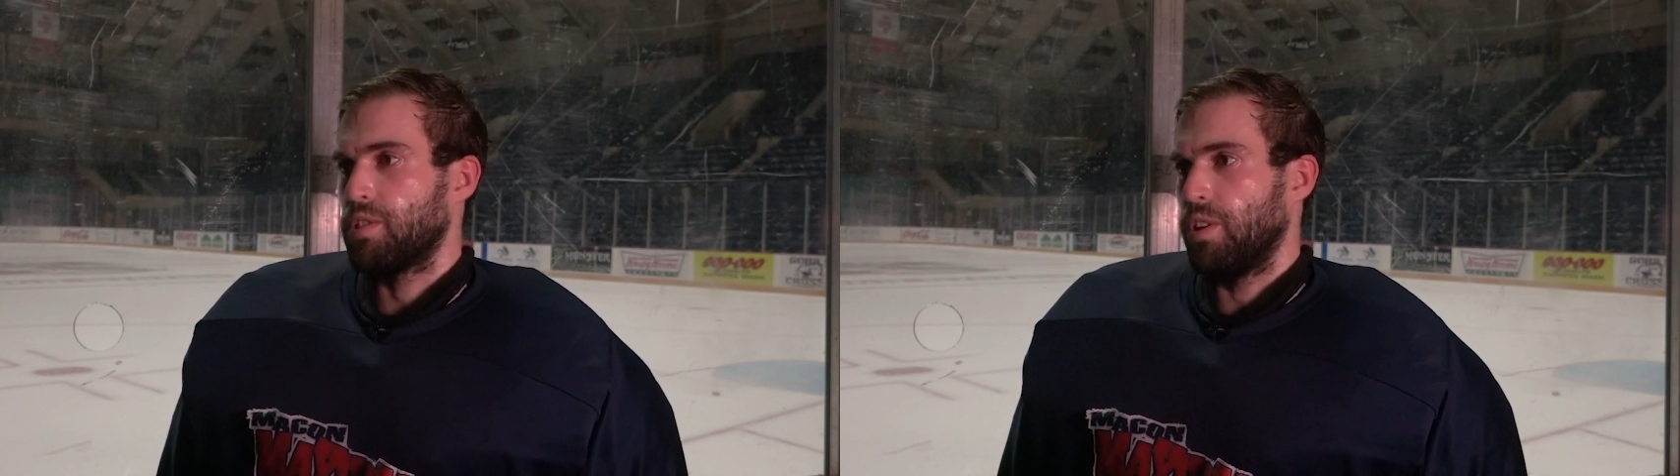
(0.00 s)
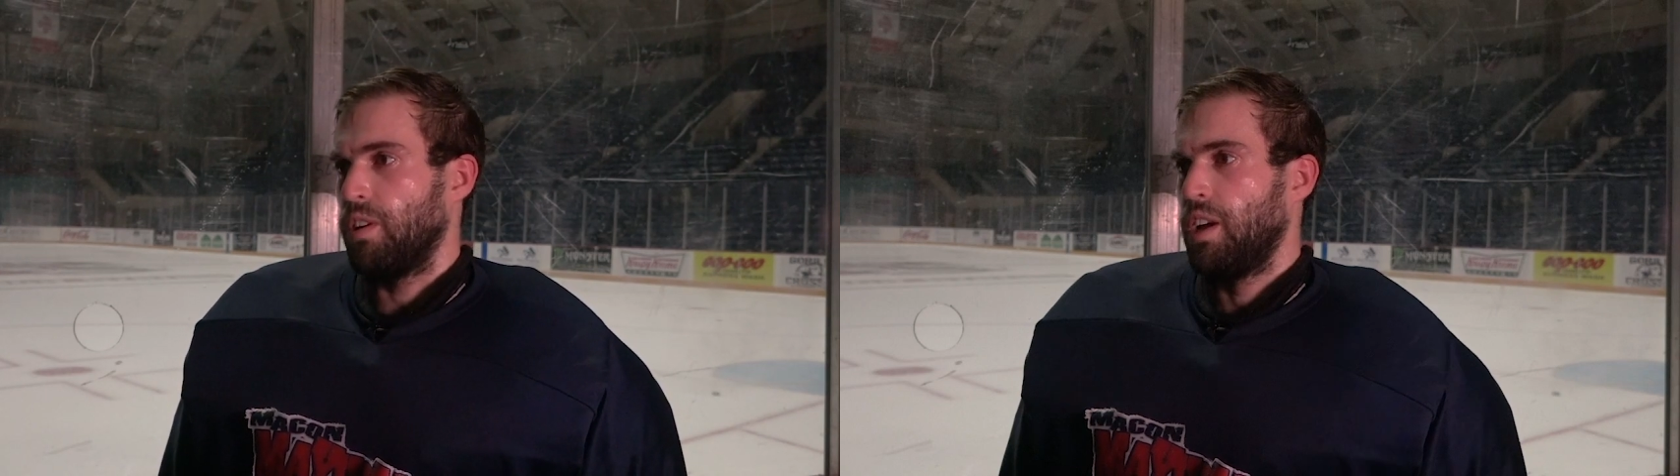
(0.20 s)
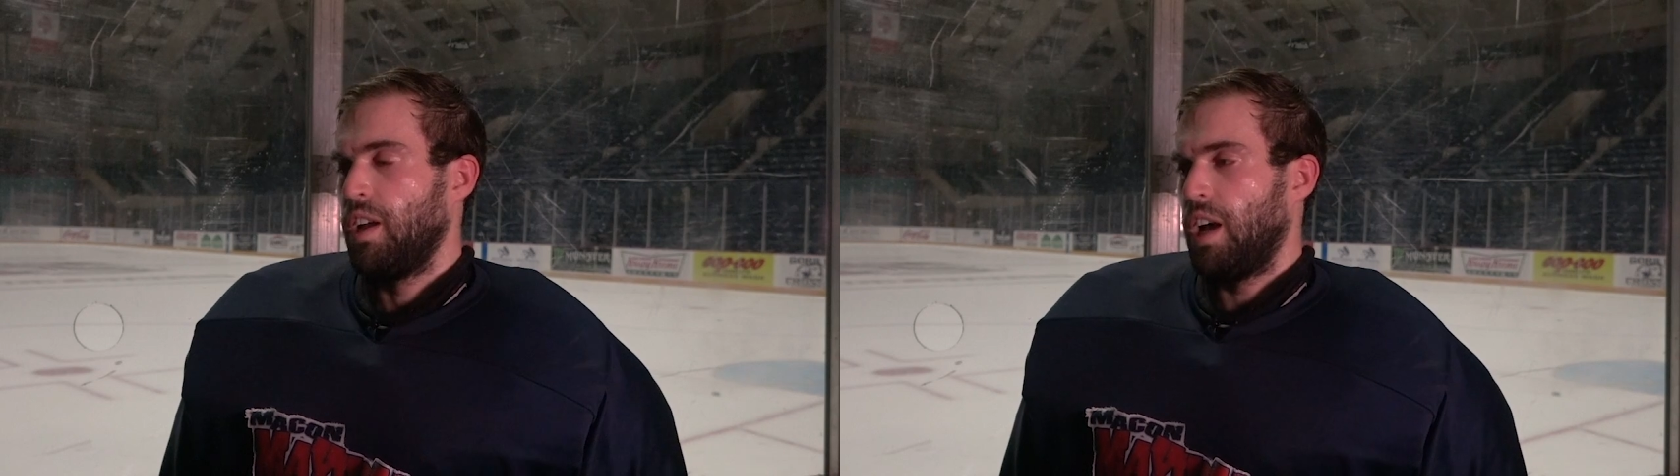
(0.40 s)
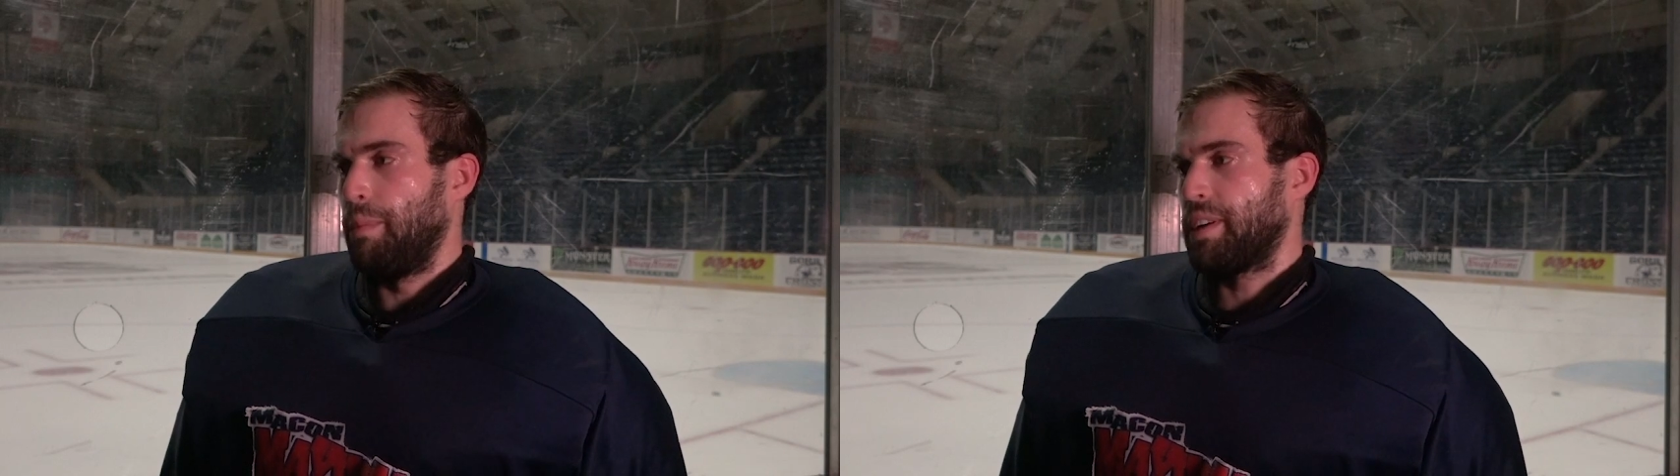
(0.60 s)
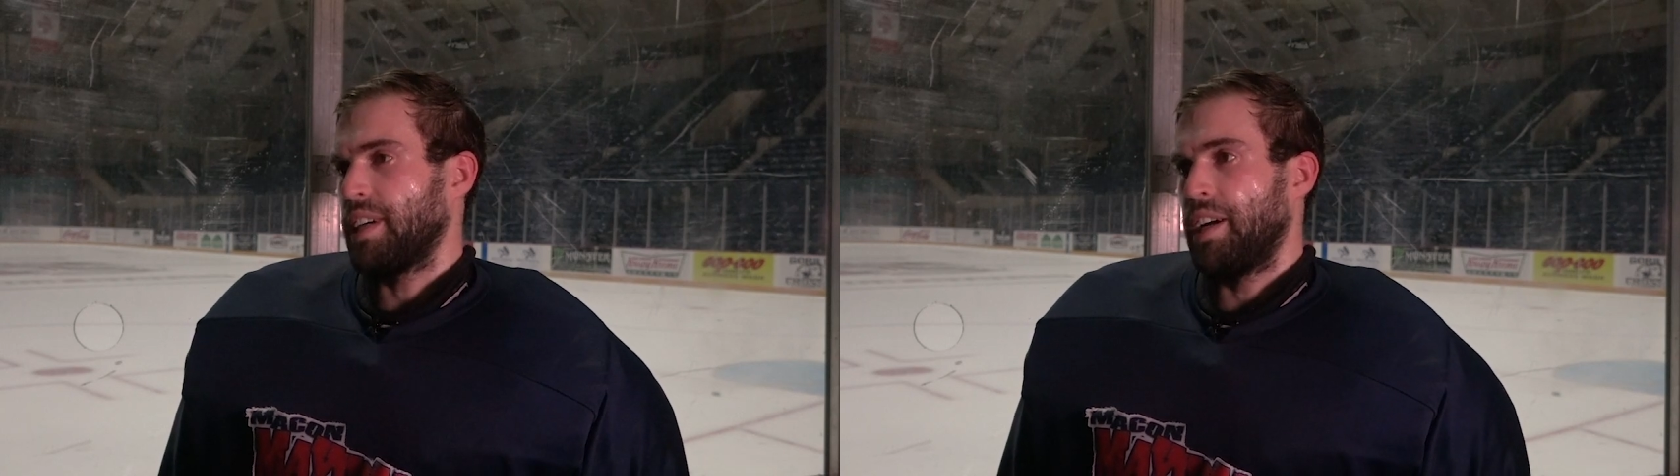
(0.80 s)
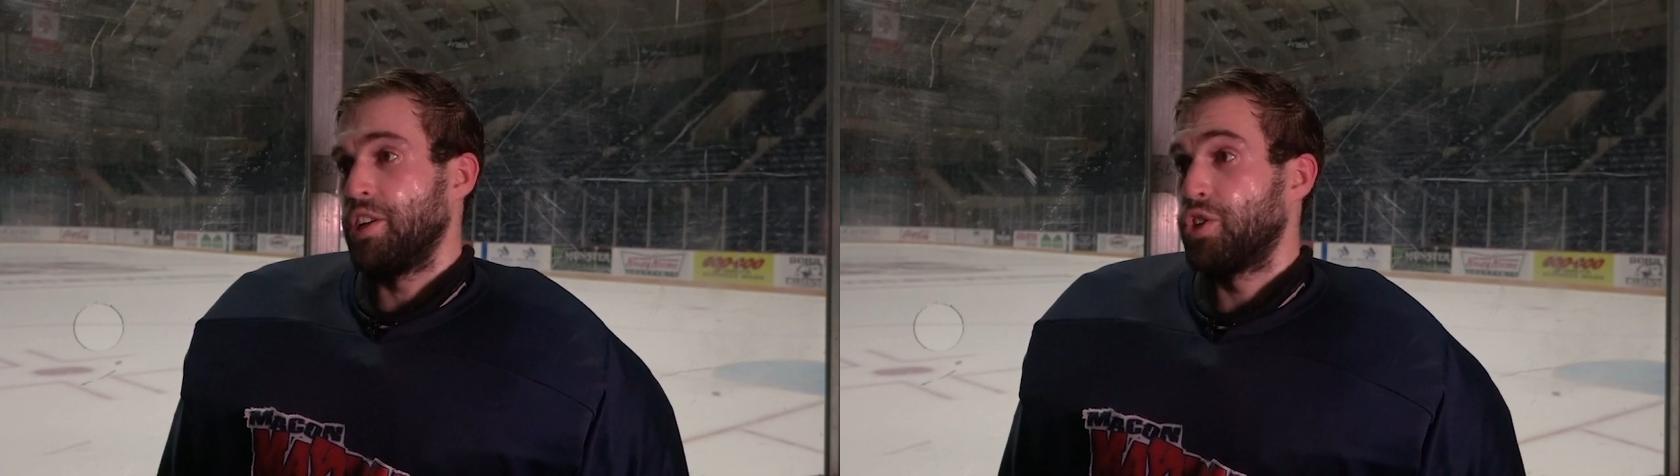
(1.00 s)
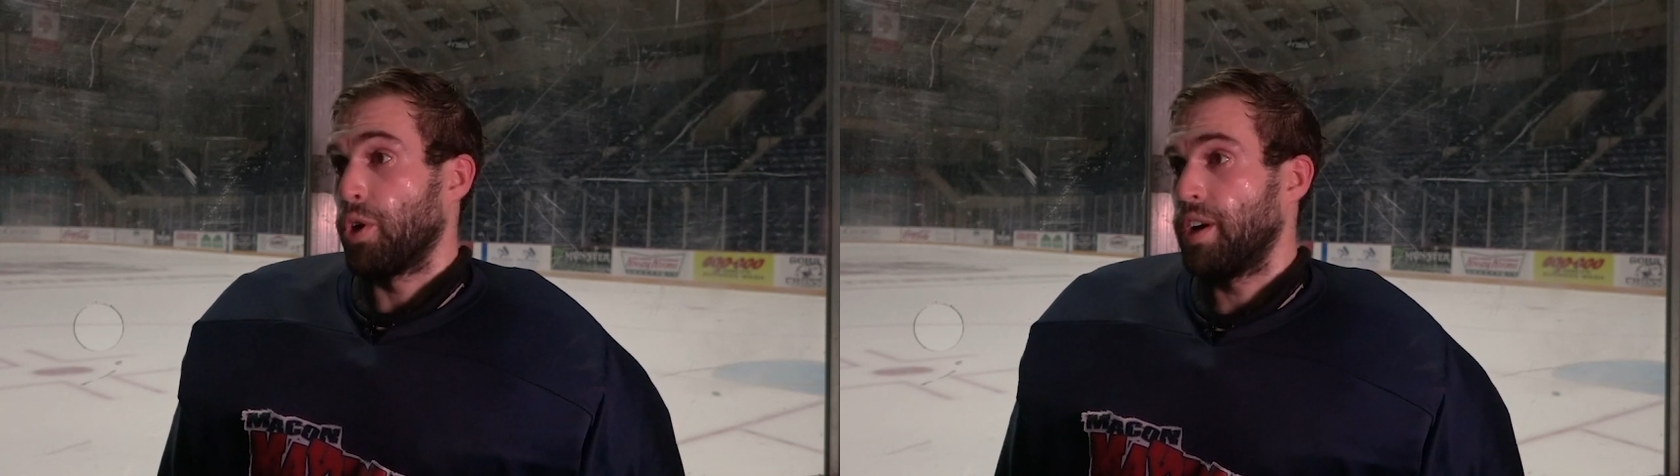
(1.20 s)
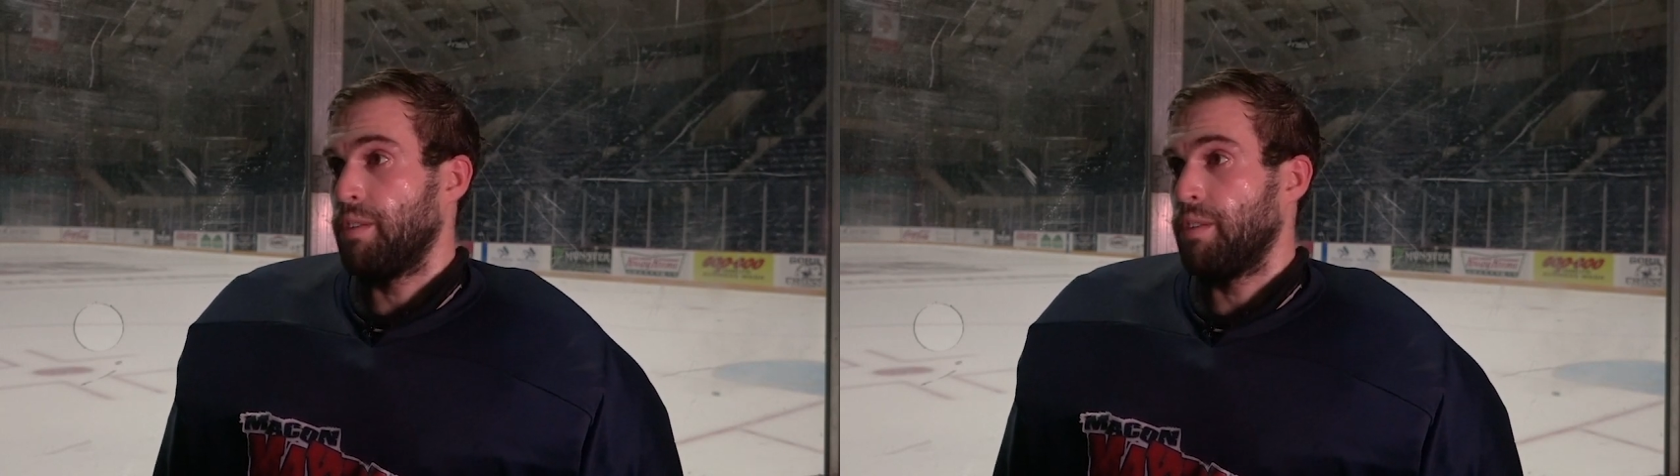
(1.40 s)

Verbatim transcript: So I'm excited to join